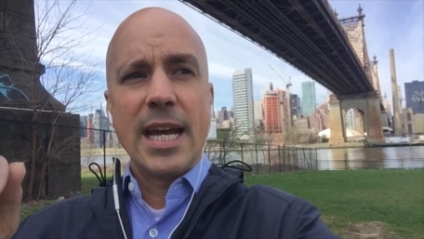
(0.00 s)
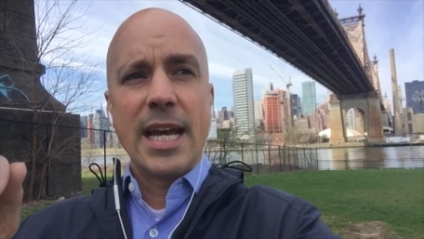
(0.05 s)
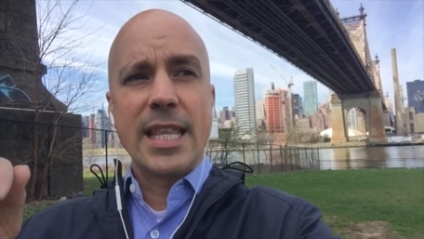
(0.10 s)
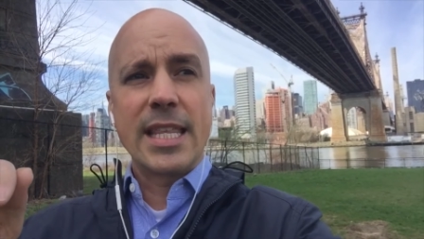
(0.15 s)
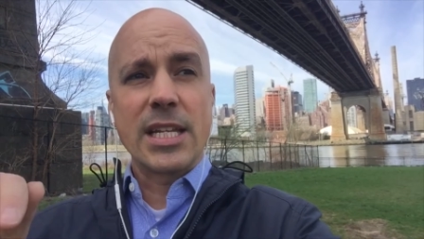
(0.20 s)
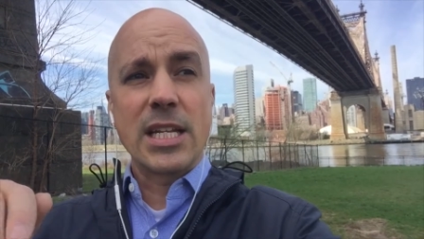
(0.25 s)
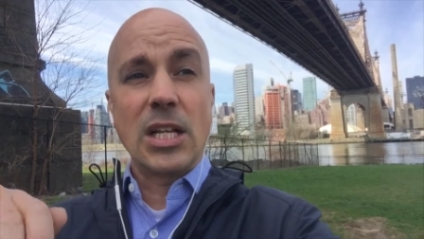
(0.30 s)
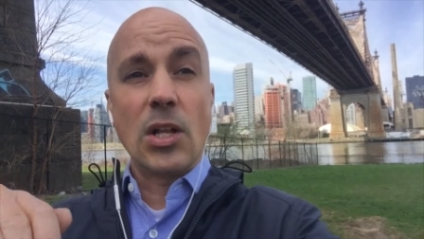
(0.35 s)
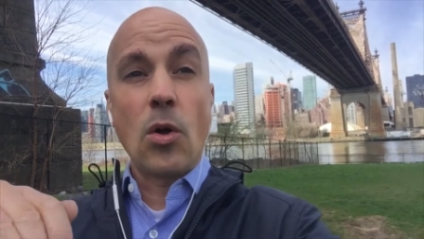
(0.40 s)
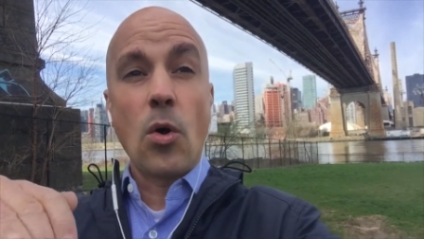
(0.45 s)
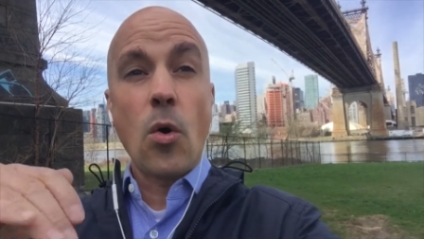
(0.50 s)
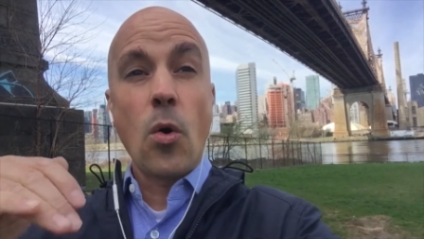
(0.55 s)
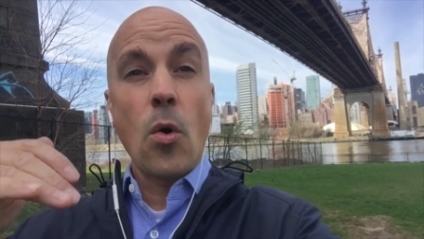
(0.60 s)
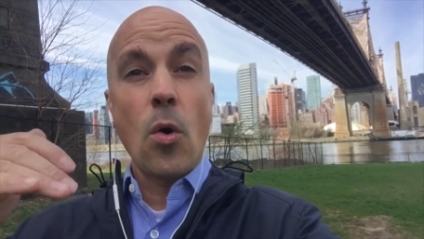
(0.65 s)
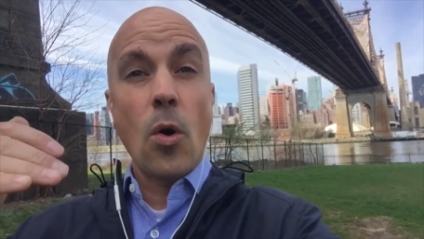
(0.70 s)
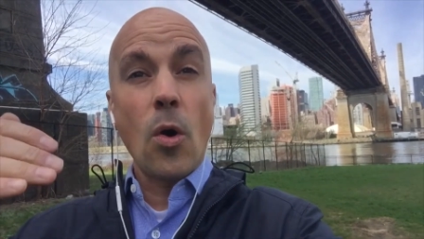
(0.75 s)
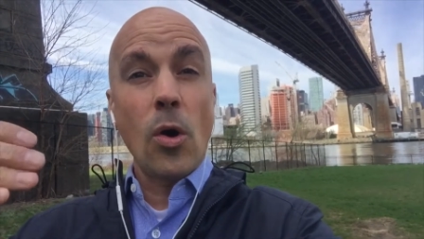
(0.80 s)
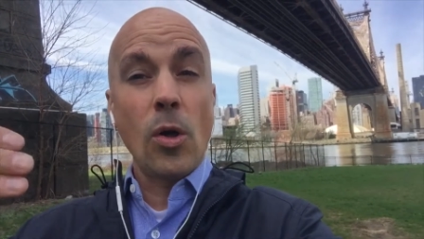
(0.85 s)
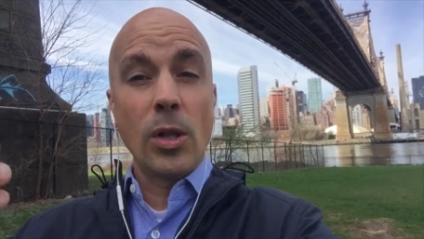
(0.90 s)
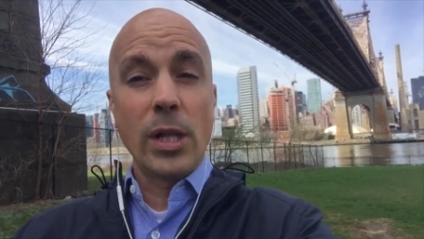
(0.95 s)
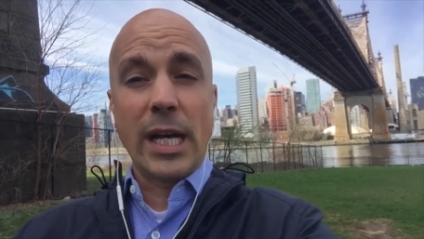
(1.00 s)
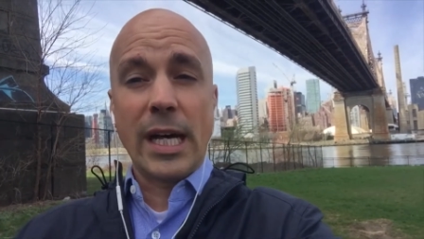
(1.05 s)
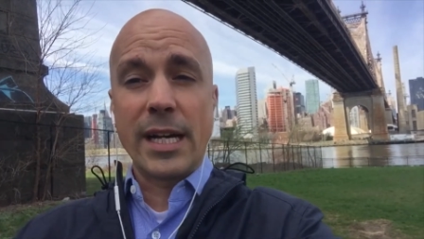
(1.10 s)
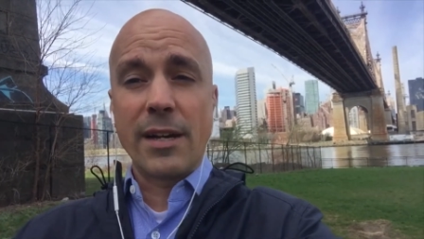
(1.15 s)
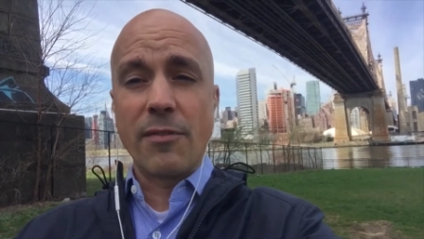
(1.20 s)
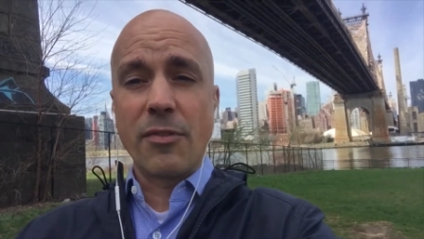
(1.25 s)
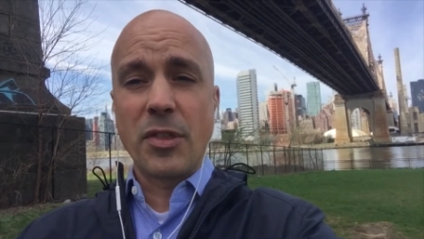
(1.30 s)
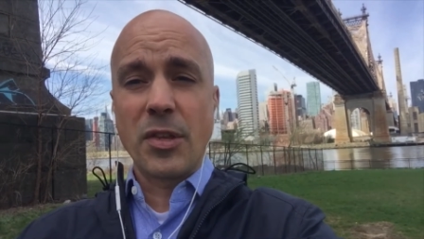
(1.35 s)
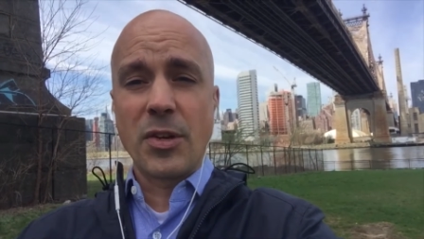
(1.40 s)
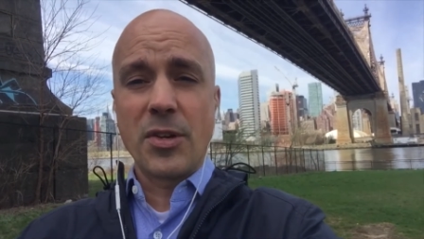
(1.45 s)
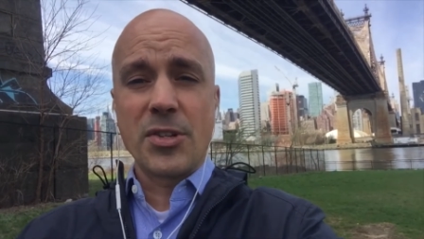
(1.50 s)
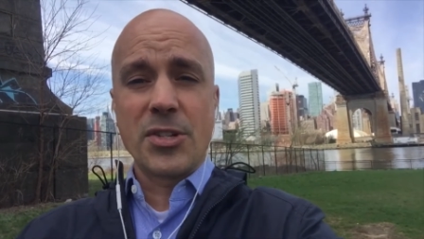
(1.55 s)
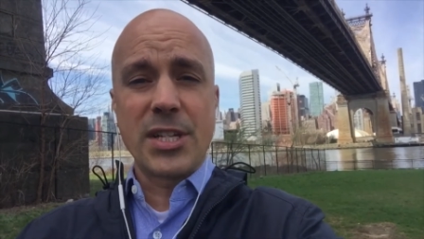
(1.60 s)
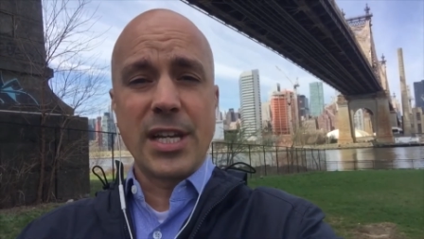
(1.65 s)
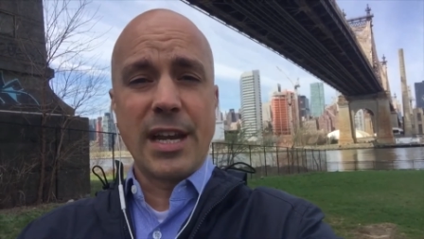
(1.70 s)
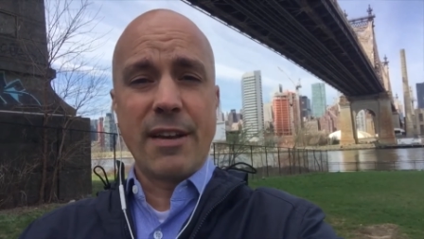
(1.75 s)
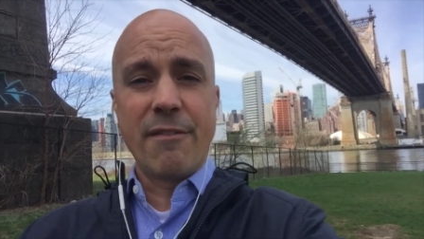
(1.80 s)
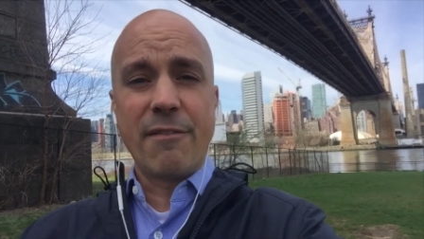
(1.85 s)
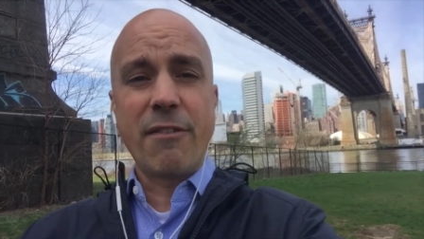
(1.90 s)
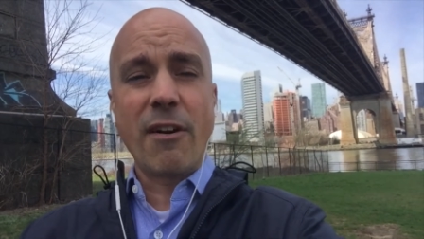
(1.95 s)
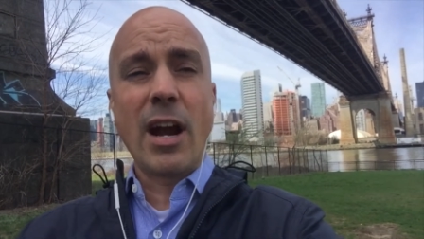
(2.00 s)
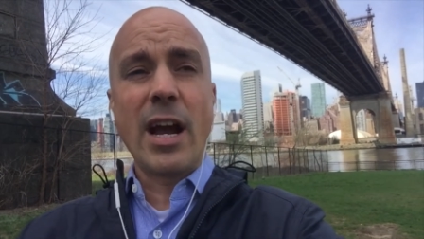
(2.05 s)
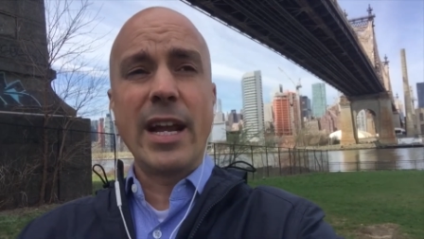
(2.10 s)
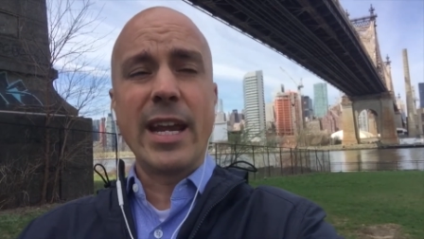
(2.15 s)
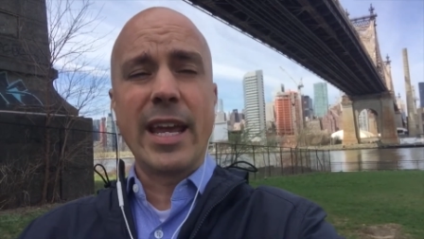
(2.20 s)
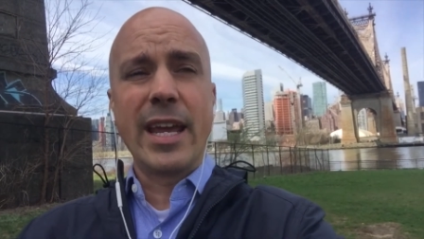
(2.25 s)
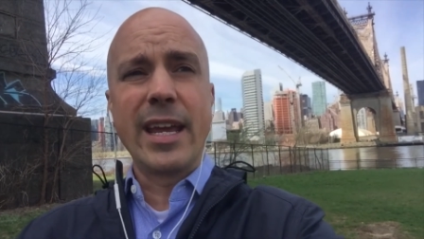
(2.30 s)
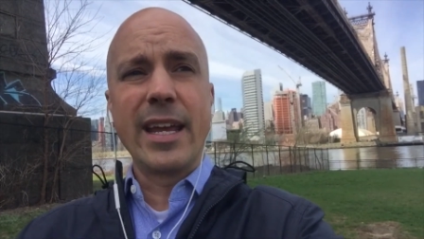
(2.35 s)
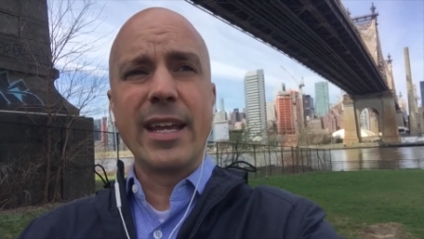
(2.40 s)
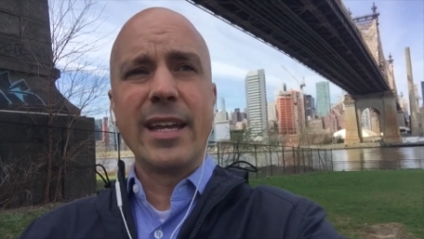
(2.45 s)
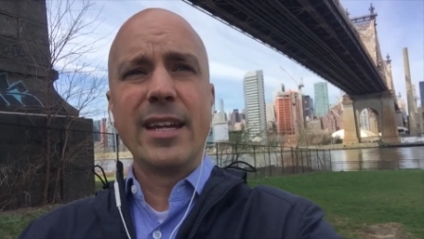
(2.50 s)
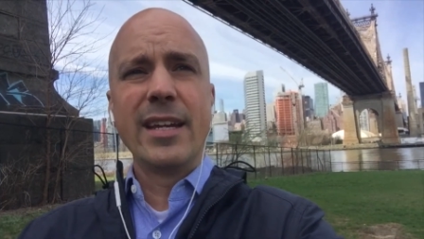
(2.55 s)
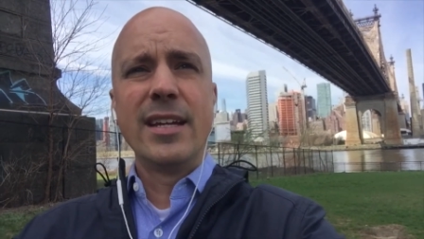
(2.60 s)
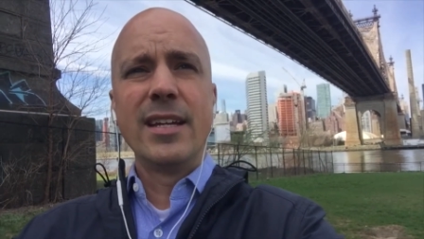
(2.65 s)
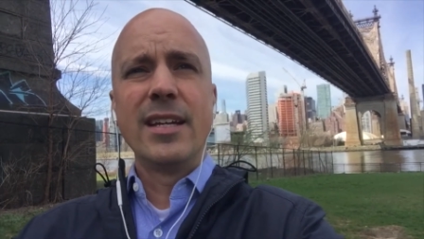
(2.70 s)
and then a whole lot of Thursday and Friday.